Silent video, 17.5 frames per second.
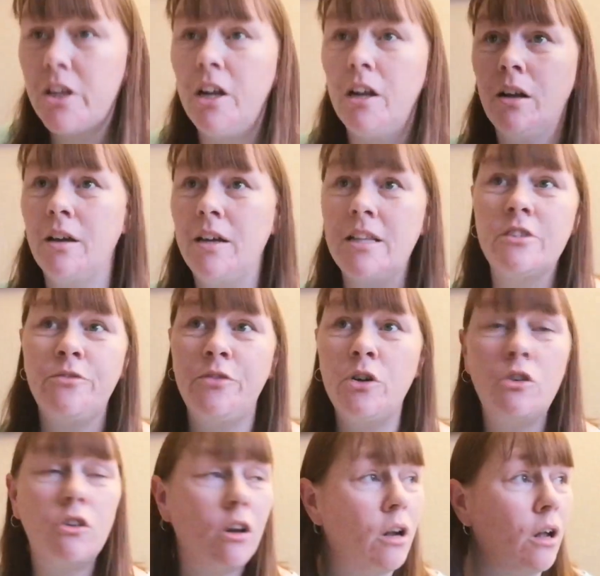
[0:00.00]
It's
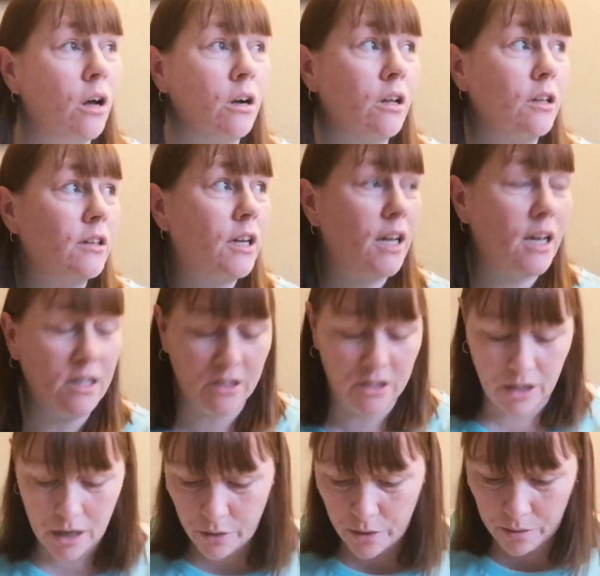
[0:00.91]
4 o'clock and the
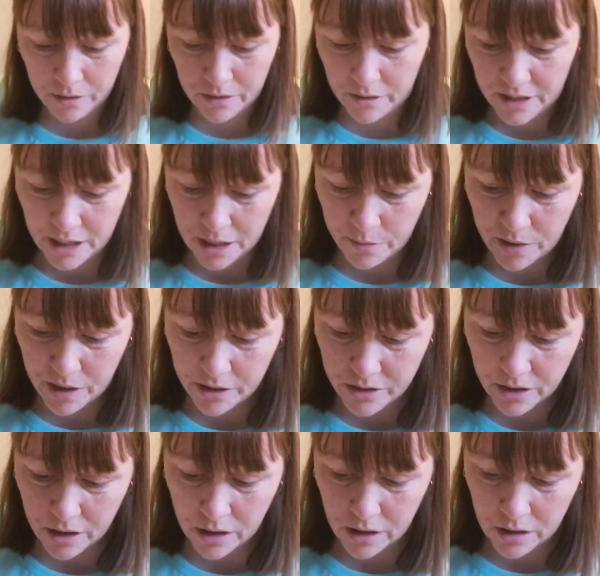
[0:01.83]
lights are going dim
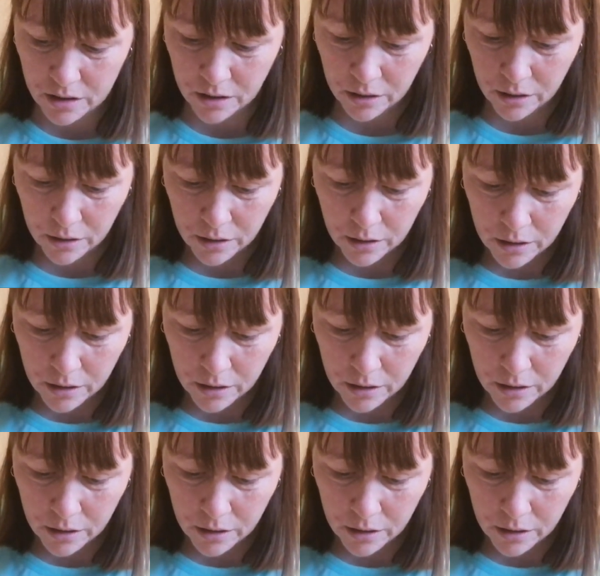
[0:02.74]
outside.